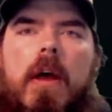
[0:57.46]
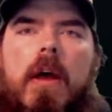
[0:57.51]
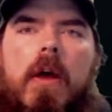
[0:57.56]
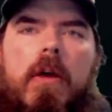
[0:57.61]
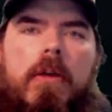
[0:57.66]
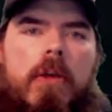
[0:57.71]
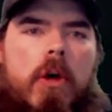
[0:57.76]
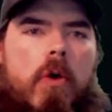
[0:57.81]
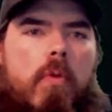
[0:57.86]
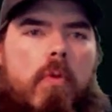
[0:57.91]

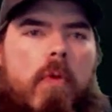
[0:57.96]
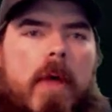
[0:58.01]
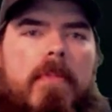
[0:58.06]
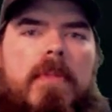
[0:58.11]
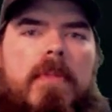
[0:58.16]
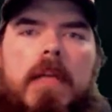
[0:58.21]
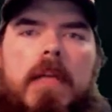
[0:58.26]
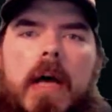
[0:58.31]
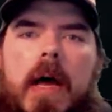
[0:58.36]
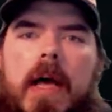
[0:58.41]

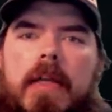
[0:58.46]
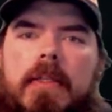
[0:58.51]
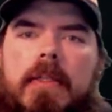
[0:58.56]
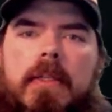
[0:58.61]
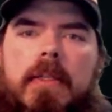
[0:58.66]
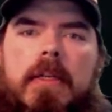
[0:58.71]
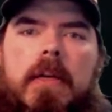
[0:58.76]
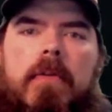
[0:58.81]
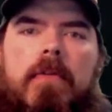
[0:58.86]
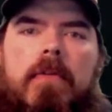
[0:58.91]

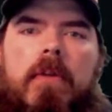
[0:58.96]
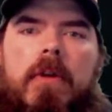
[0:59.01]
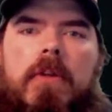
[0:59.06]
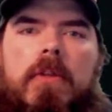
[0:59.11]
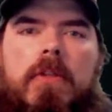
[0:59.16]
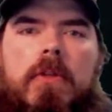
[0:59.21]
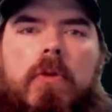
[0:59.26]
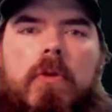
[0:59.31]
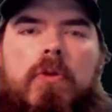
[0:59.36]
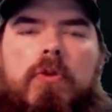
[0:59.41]
websites and
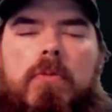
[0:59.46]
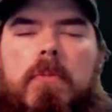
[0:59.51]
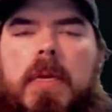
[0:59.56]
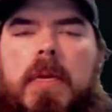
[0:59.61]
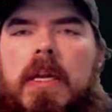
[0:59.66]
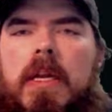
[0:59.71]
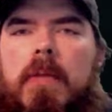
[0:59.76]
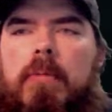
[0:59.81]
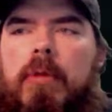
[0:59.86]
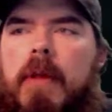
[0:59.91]
different social
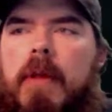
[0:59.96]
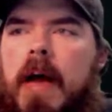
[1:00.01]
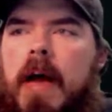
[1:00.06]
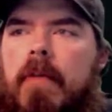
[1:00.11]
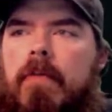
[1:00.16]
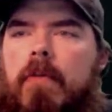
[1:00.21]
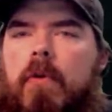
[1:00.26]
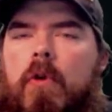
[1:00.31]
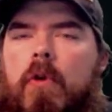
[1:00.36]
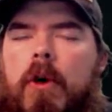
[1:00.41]
media
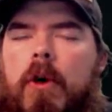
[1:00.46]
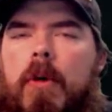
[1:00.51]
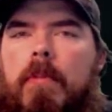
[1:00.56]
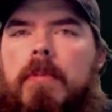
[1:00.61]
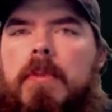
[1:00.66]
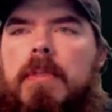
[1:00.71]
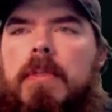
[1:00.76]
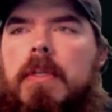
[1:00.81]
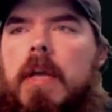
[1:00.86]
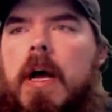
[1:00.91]

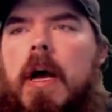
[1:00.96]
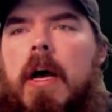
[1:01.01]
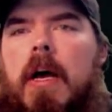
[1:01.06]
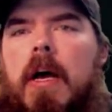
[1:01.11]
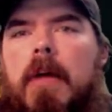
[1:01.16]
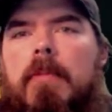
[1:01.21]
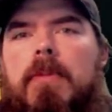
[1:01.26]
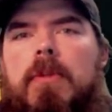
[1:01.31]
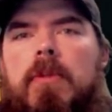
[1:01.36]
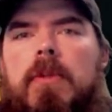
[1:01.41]
platforms.
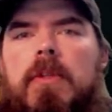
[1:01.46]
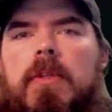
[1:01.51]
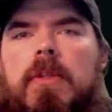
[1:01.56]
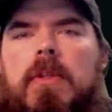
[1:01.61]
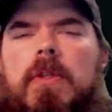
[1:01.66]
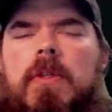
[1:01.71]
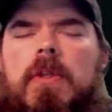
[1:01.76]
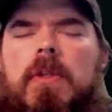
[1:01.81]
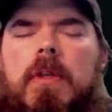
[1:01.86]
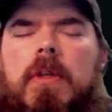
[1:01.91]
So this
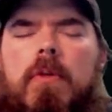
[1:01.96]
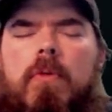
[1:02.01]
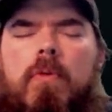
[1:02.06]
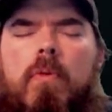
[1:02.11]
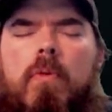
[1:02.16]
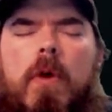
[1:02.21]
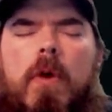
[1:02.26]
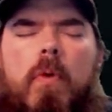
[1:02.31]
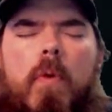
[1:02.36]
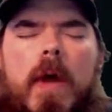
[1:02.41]
is
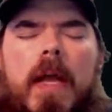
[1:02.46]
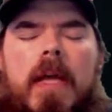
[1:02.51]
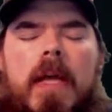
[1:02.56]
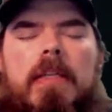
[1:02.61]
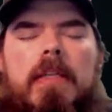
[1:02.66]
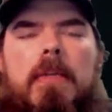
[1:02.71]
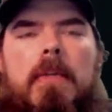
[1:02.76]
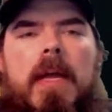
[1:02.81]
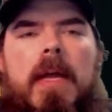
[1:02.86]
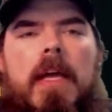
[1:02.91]
one way
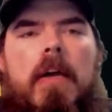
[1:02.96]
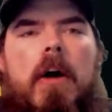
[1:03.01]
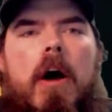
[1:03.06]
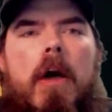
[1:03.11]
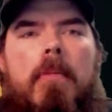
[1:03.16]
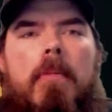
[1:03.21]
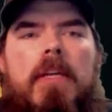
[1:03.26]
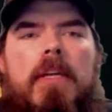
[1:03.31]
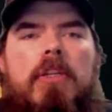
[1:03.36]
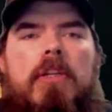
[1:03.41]
to make
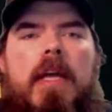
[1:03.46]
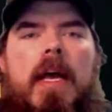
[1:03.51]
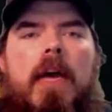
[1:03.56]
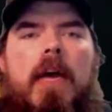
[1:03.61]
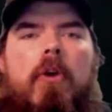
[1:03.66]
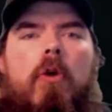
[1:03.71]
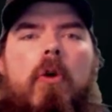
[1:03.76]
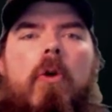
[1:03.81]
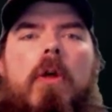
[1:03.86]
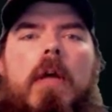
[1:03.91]

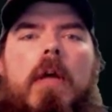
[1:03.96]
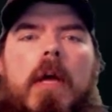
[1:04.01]
omni-channel,